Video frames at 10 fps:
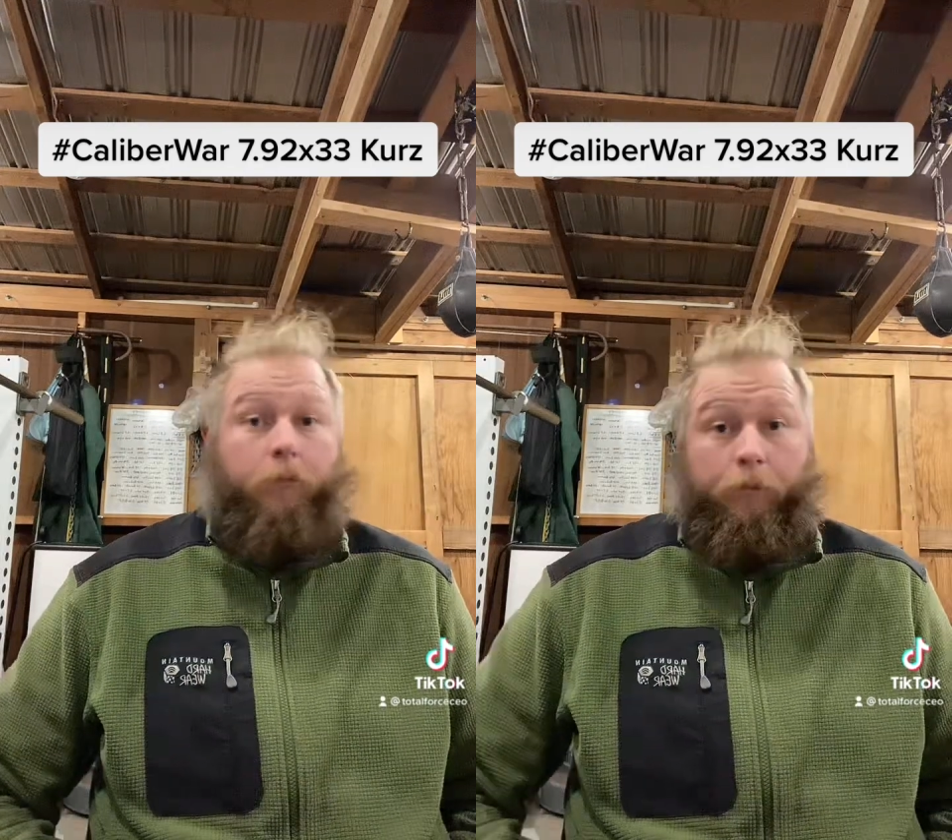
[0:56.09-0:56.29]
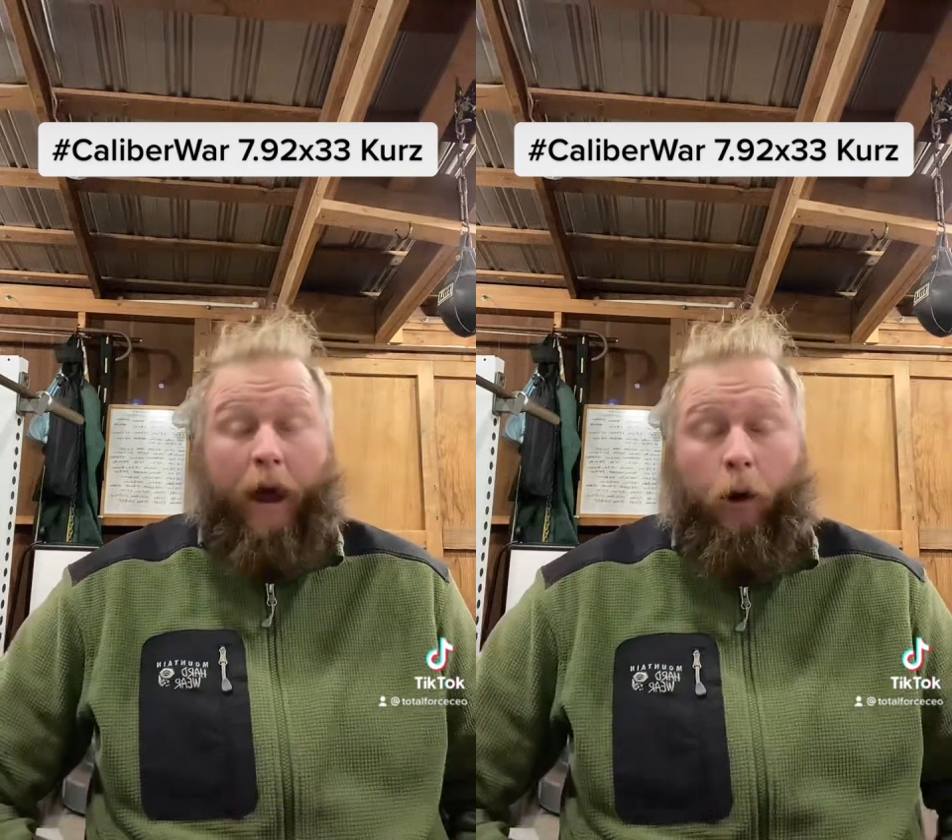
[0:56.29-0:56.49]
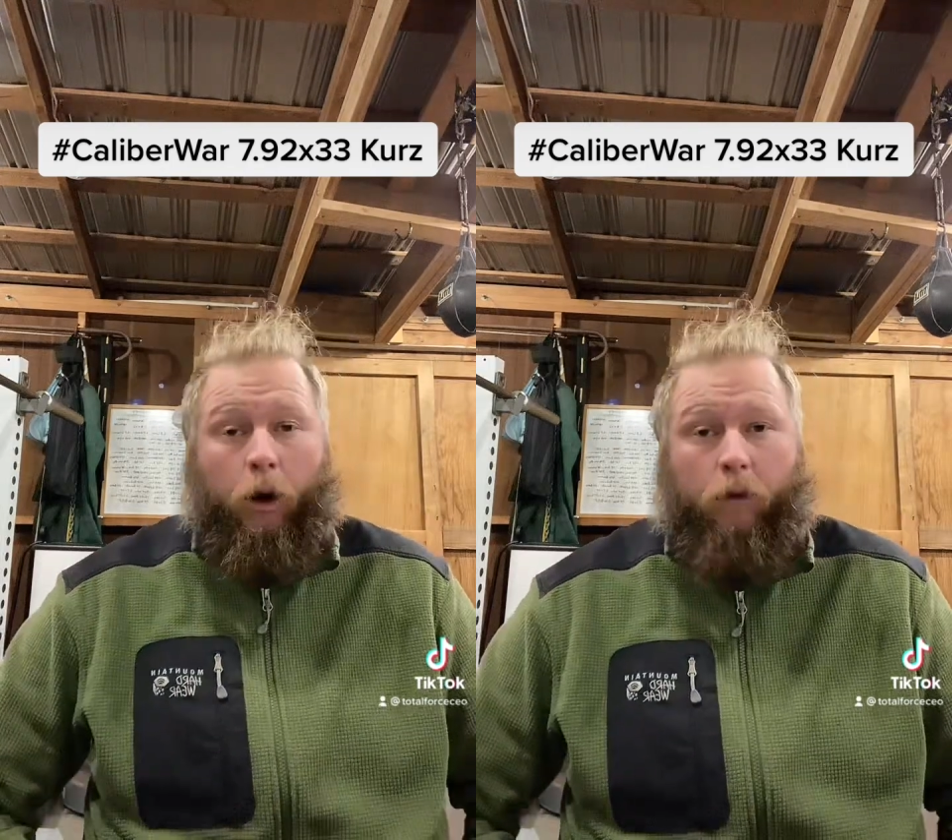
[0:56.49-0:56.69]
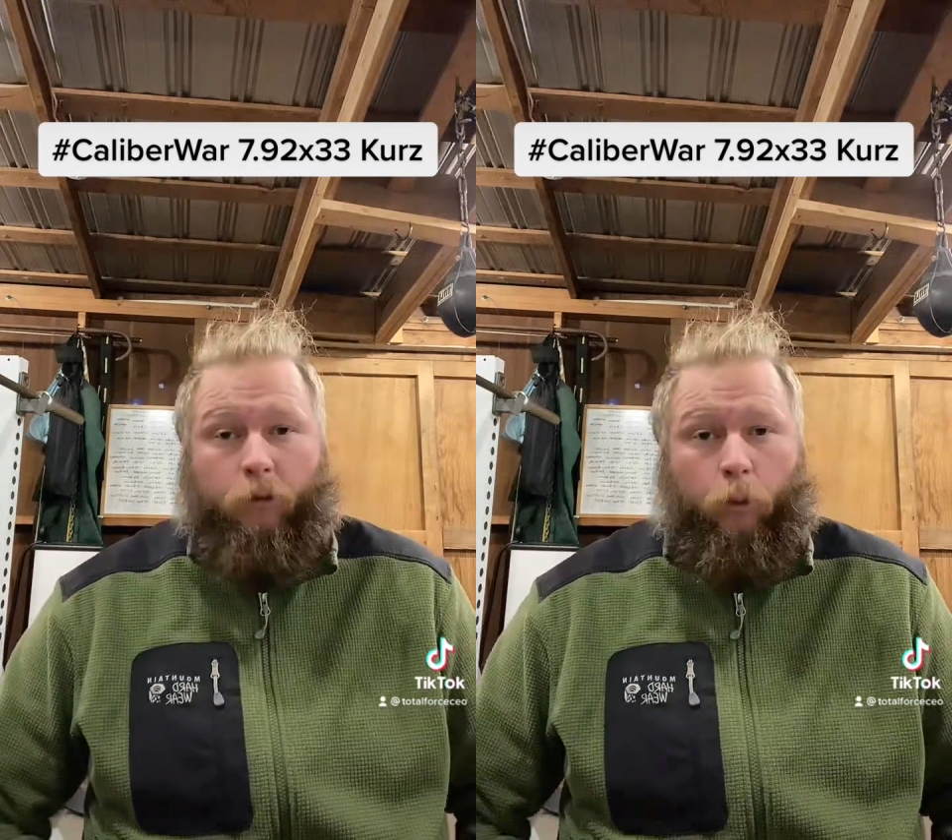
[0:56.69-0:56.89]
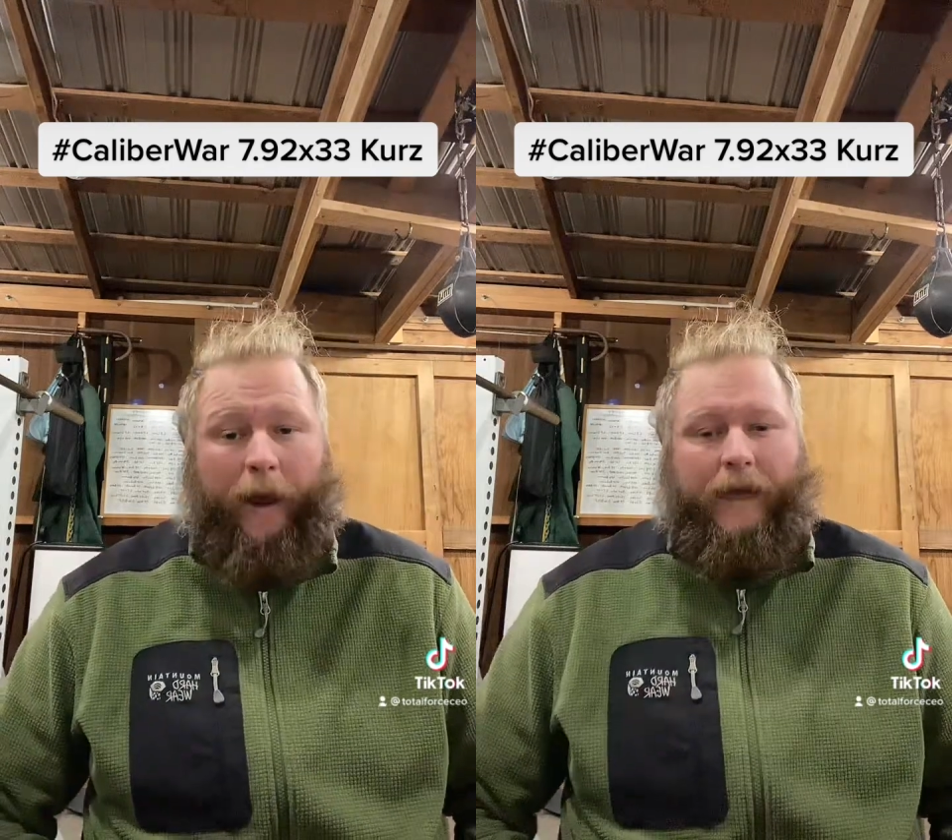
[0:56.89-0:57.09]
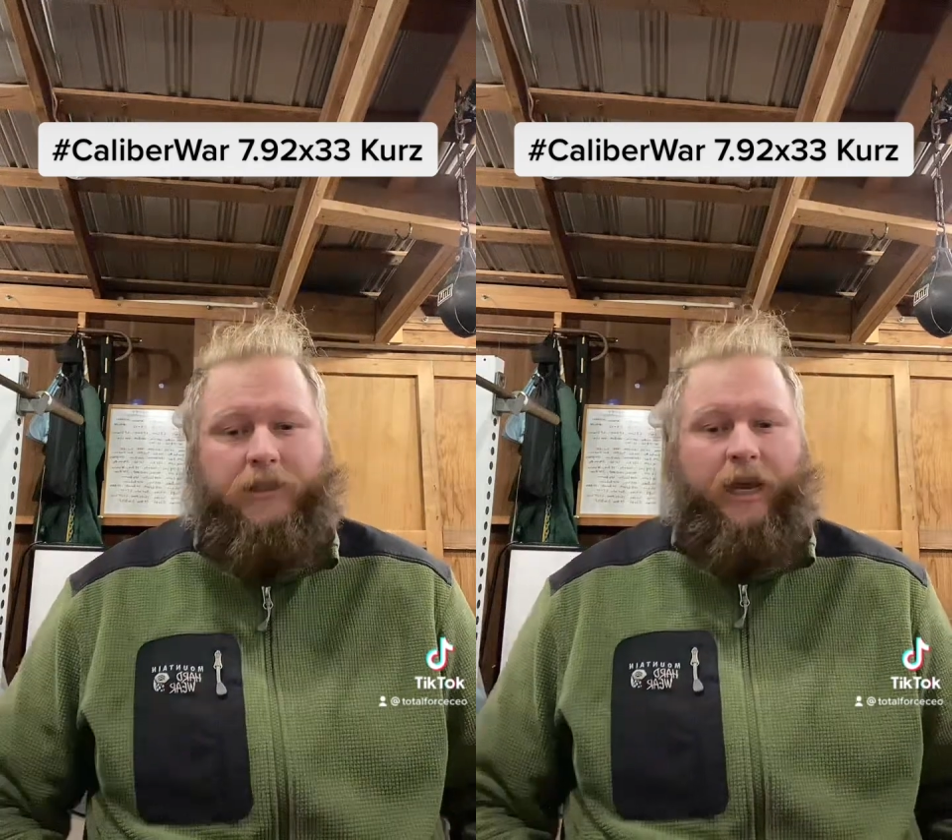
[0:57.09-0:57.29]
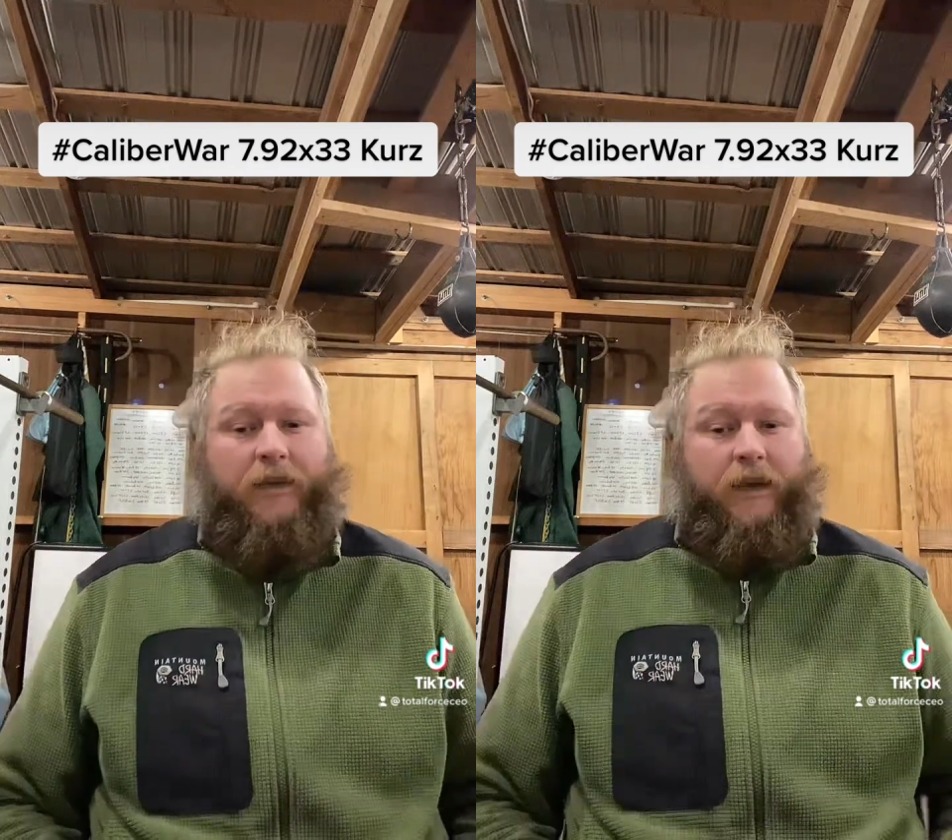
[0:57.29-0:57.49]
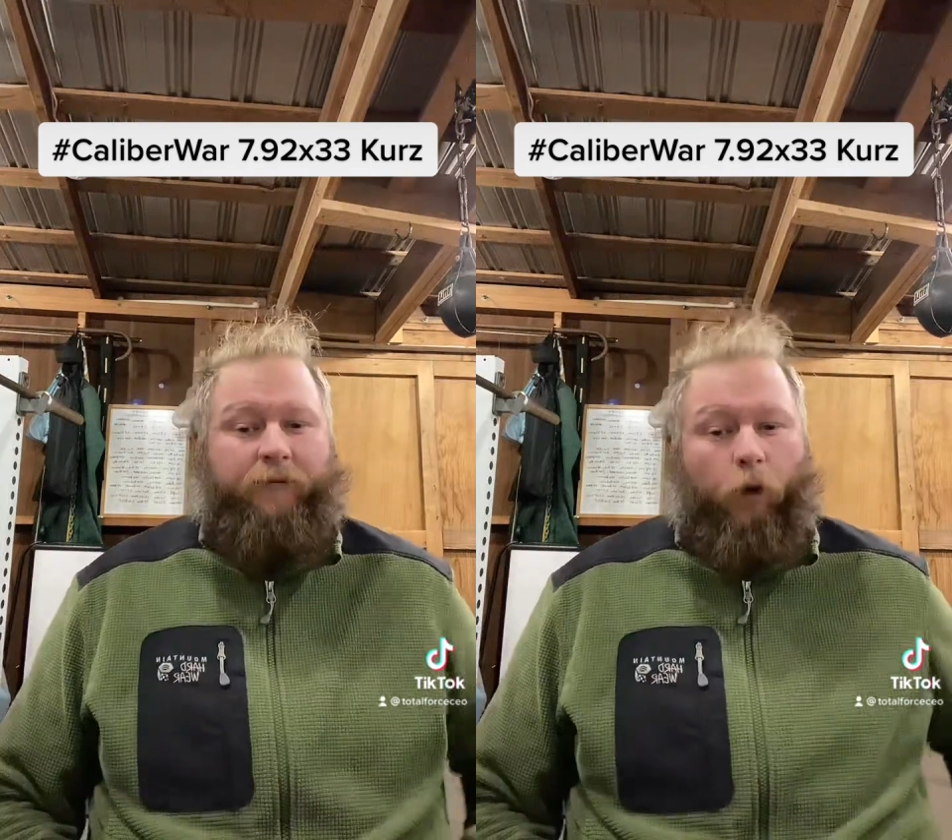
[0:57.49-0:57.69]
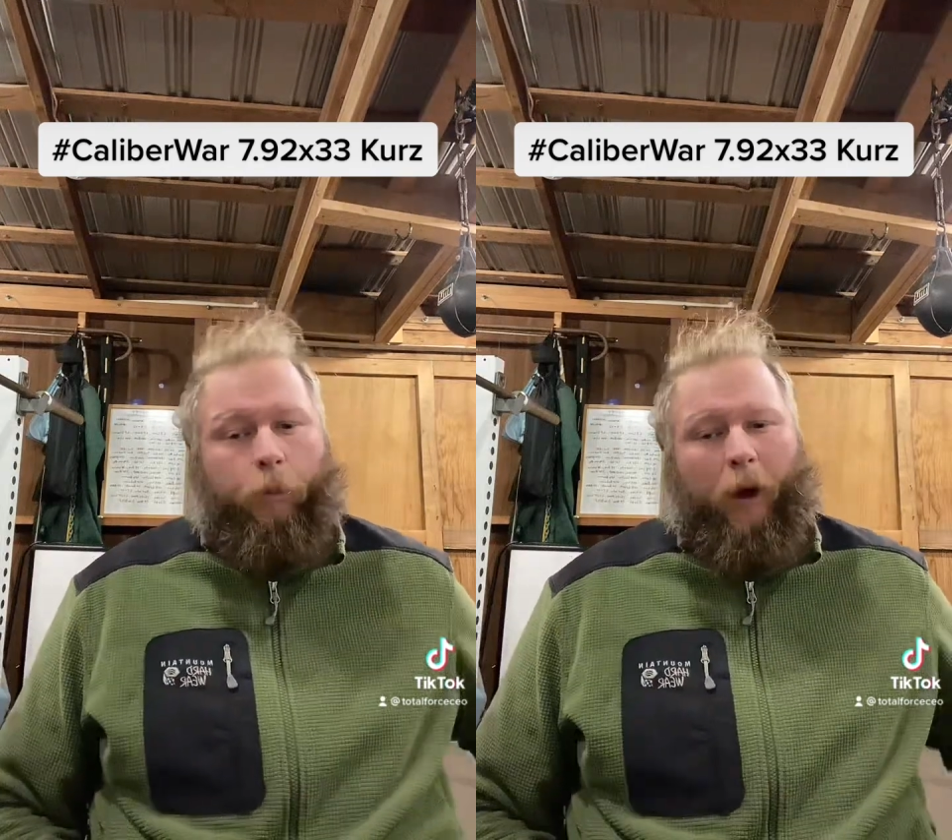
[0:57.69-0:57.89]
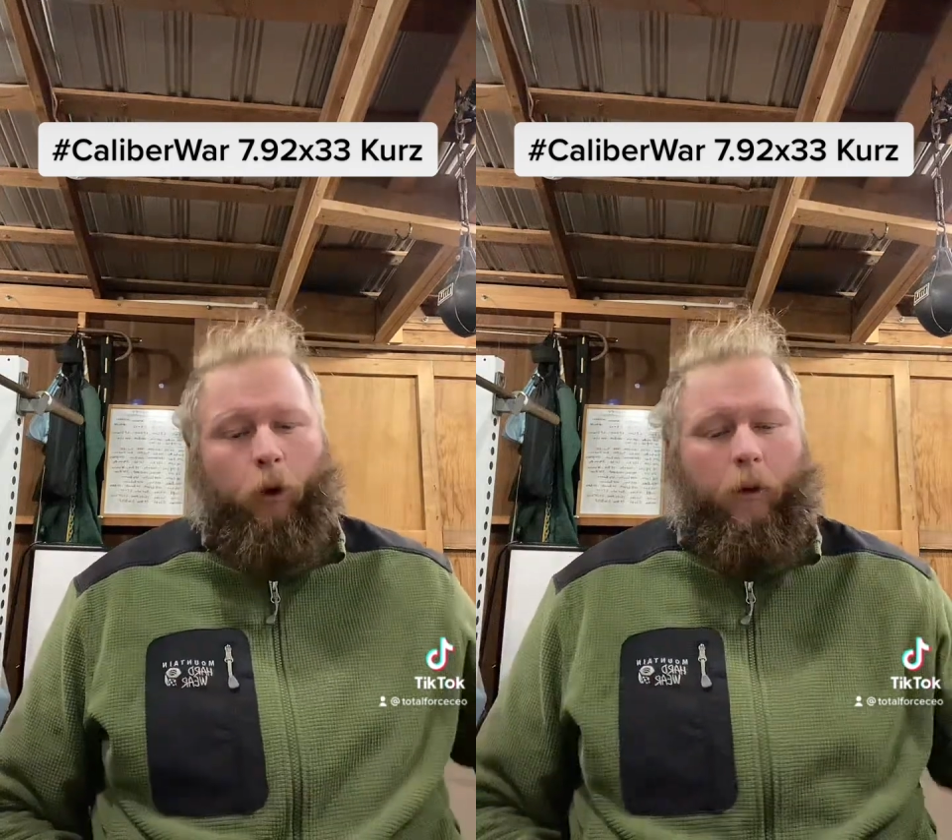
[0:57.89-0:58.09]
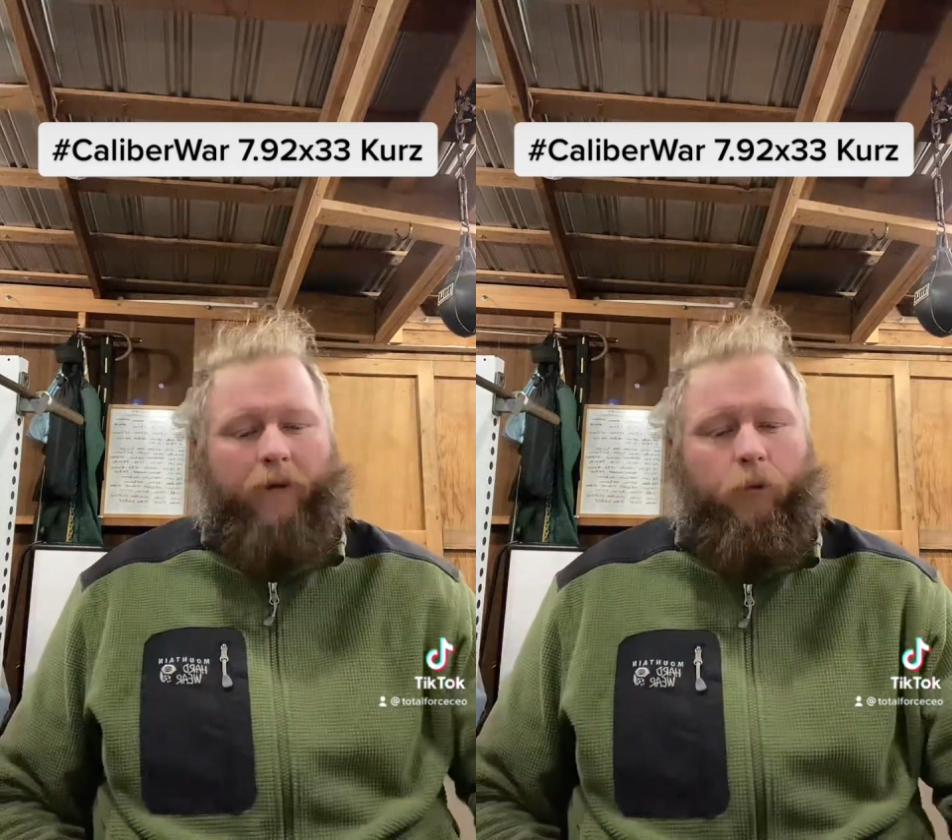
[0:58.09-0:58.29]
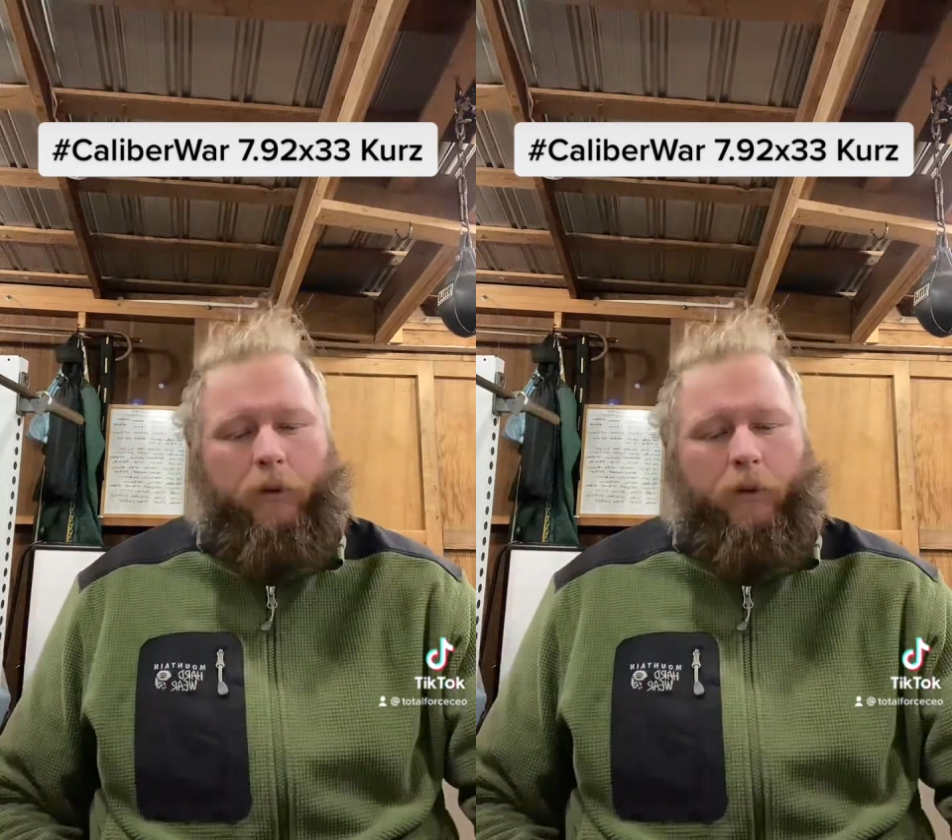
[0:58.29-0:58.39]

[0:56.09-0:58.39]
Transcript: power over range as a full power rifle,